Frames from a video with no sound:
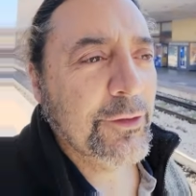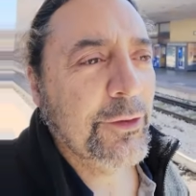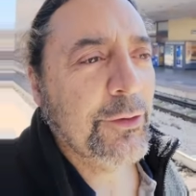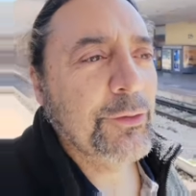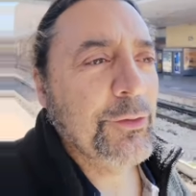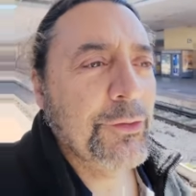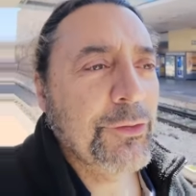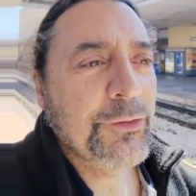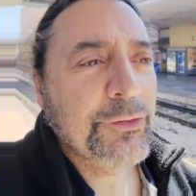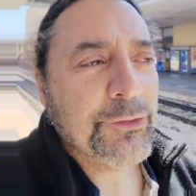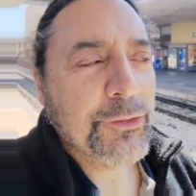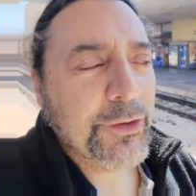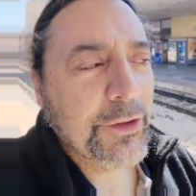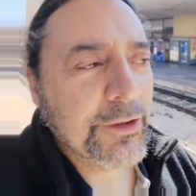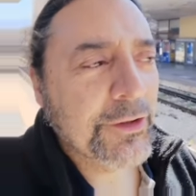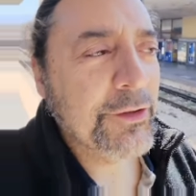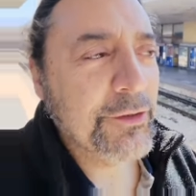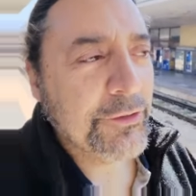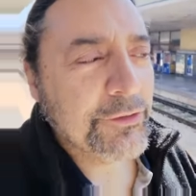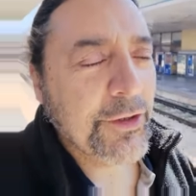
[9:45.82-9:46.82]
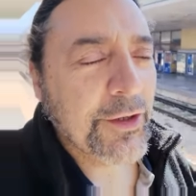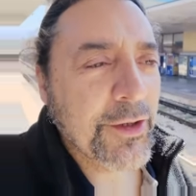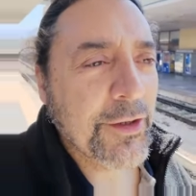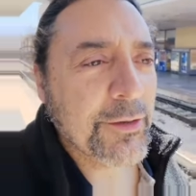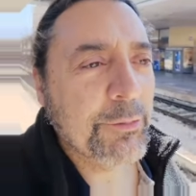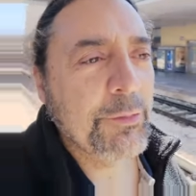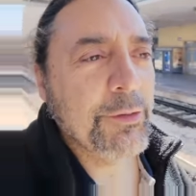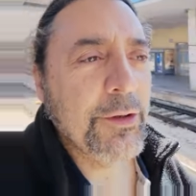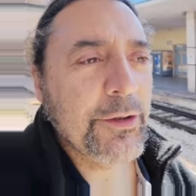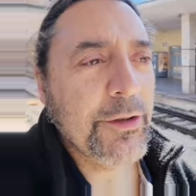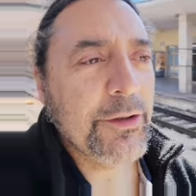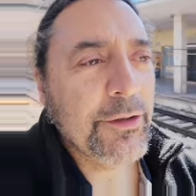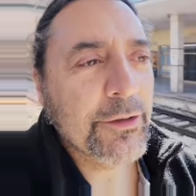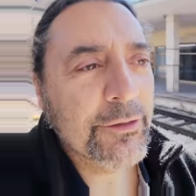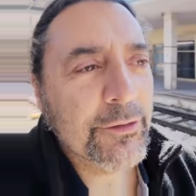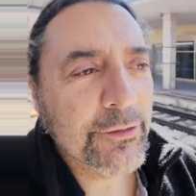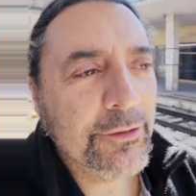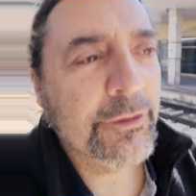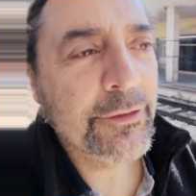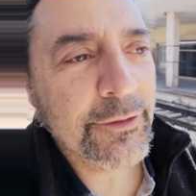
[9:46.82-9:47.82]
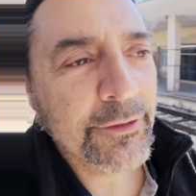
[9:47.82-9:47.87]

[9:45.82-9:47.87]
Ghost Train, take me.